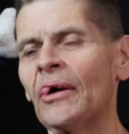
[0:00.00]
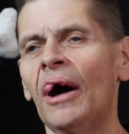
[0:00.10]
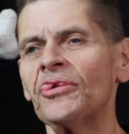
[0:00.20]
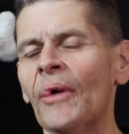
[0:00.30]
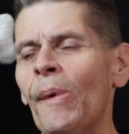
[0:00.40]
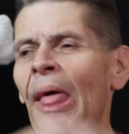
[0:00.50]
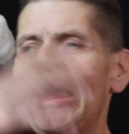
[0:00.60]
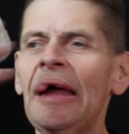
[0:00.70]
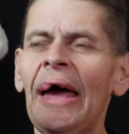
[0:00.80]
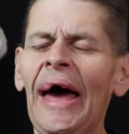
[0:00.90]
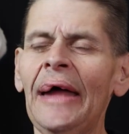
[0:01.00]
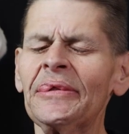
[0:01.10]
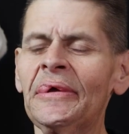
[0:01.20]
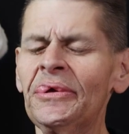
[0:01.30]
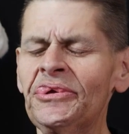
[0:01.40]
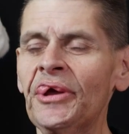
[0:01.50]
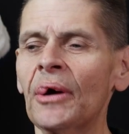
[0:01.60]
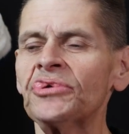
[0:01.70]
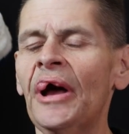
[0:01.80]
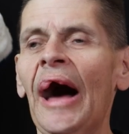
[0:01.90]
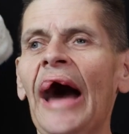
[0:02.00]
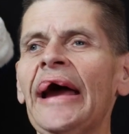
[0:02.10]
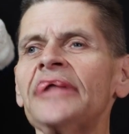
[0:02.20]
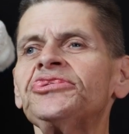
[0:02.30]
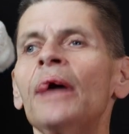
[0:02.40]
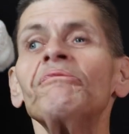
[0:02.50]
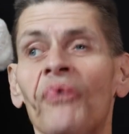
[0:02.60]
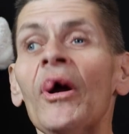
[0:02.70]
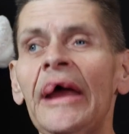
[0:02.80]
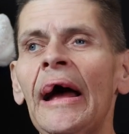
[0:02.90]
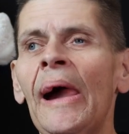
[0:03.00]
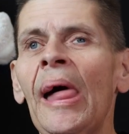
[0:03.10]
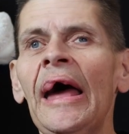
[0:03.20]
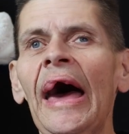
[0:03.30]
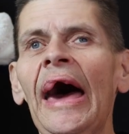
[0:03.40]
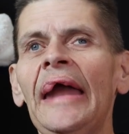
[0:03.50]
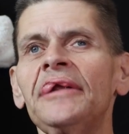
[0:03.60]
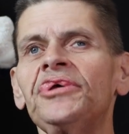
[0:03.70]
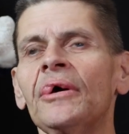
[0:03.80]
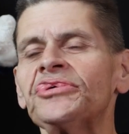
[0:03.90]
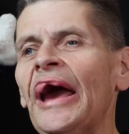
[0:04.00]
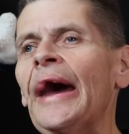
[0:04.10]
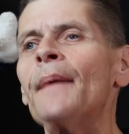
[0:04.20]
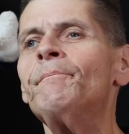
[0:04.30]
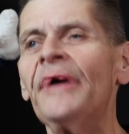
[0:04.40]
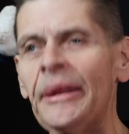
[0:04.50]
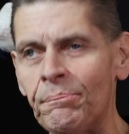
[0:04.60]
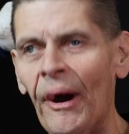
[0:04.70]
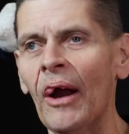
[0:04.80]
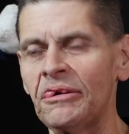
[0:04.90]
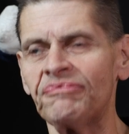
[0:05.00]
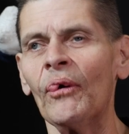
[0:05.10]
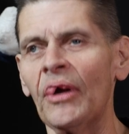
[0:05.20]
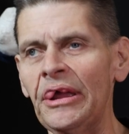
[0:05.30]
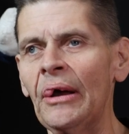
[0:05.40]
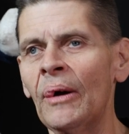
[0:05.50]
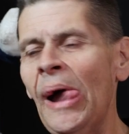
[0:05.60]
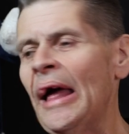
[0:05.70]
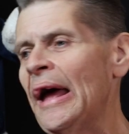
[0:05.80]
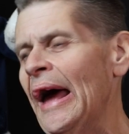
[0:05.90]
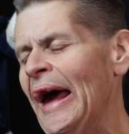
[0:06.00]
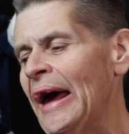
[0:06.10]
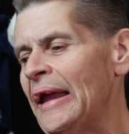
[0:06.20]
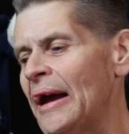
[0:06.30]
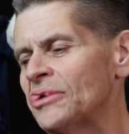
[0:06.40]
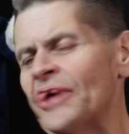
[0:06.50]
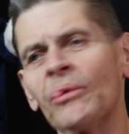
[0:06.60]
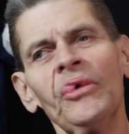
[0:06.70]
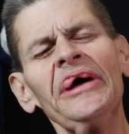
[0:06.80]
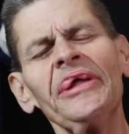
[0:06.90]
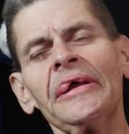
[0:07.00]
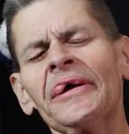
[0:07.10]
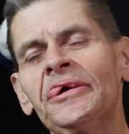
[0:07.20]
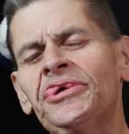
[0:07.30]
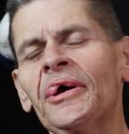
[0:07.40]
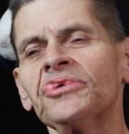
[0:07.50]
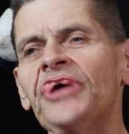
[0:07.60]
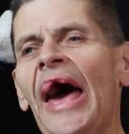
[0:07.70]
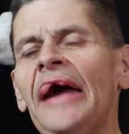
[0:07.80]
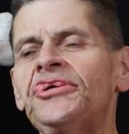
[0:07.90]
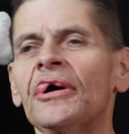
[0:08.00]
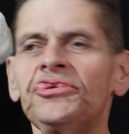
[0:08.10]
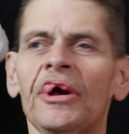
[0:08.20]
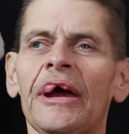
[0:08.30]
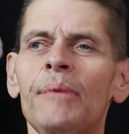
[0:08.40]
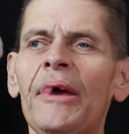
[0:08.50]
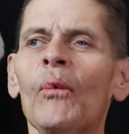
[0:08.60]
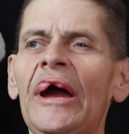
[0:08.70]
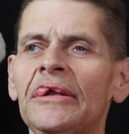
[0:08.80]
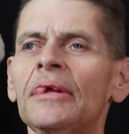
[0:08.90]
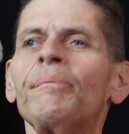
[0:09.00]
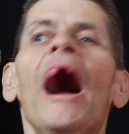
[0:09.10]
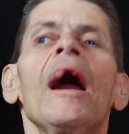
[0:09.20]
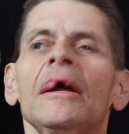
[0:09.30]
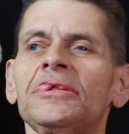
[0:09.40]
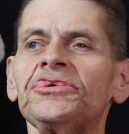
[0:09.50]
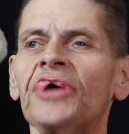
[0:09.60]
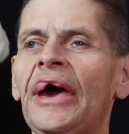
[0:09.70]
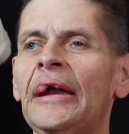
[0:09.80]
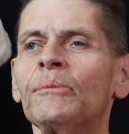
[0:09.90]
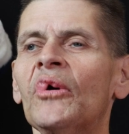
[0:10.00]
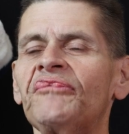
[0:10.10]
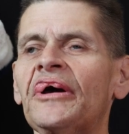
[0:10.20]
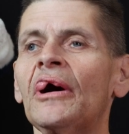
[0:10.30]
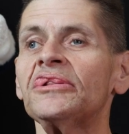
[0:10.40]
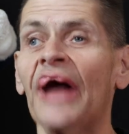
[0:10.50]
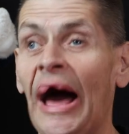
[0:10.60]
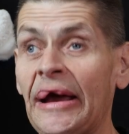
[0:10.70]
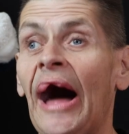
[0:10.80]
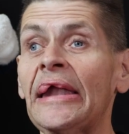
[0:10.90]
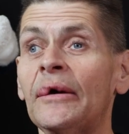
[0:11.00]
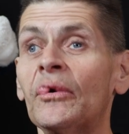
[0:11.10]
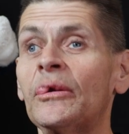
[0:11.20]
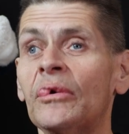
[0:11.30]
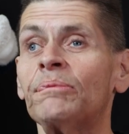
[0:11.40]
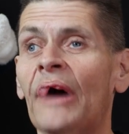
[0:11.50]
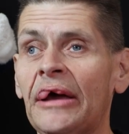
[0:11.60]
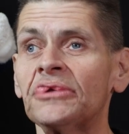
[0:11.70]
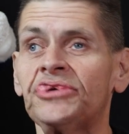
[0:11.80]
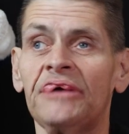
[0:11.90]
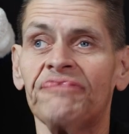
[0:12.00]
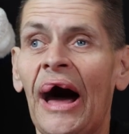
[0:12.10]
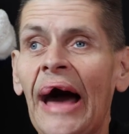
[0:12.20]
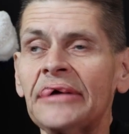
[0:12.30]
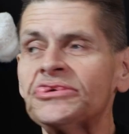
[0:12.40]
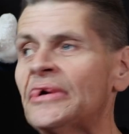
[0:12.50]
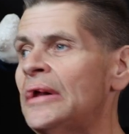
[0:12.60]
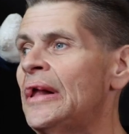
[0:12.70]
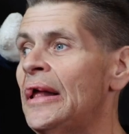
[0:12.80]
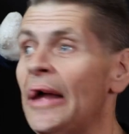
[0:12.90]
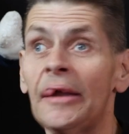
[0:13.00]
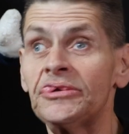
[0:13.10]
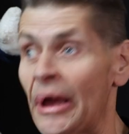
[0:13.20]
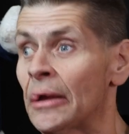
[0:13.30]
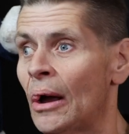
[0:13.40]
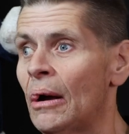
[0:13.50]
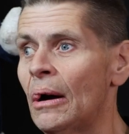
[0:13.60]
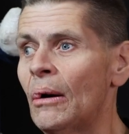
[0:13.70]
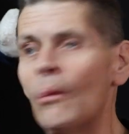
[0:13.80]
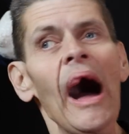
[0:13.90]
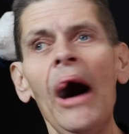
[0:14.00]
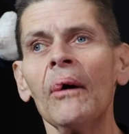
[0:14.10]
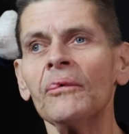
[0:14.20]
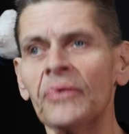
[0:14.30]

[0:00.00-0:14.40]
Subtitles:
called her up, and she goes, I got something for you. And she goes, I got a bit part for you. And I was like, really? She goes, yeah. She goes, you're going to be Wendell Barnes in a movie called Doc Hollywood with Michael J. Fox. And I was like, wow,